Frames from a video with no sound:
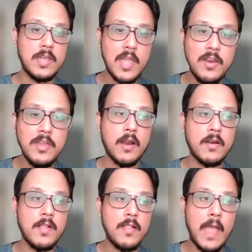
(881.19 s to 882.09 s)

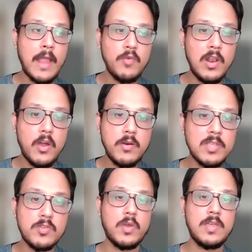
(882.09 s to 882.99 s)
career, that will not be
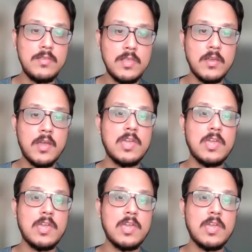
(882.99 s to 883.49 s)
so easy.